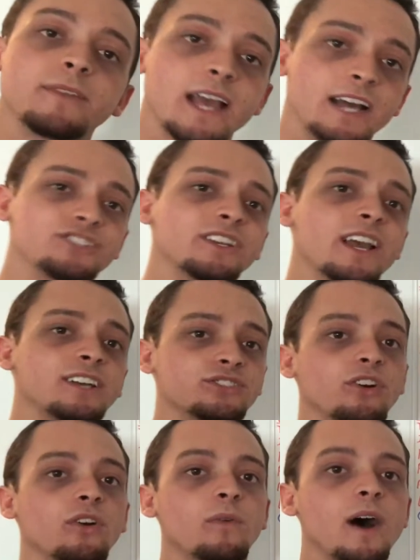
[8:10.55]
cash on cash
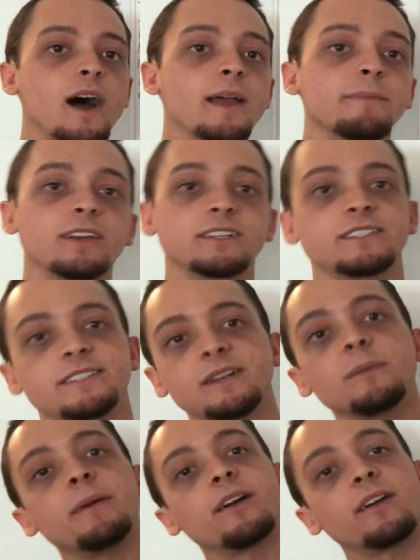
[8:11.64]
ROI, because it's in
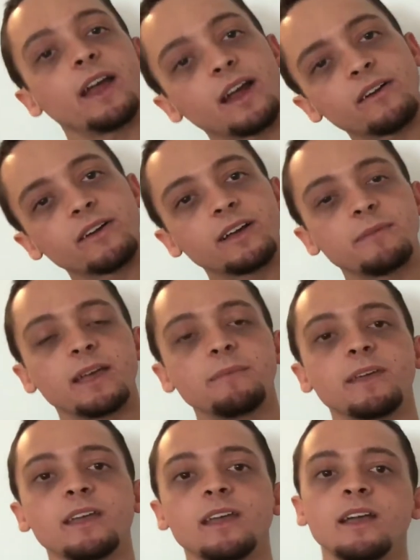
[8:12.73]
a better area
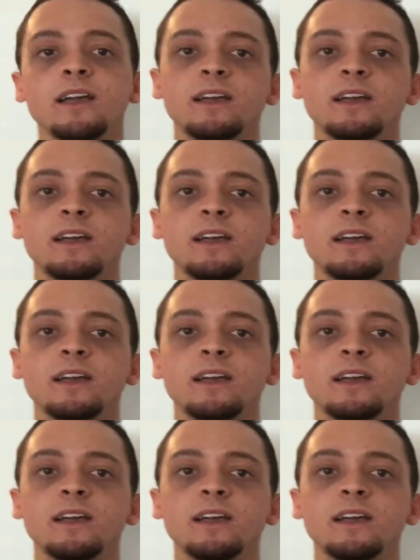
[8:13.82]
maybe.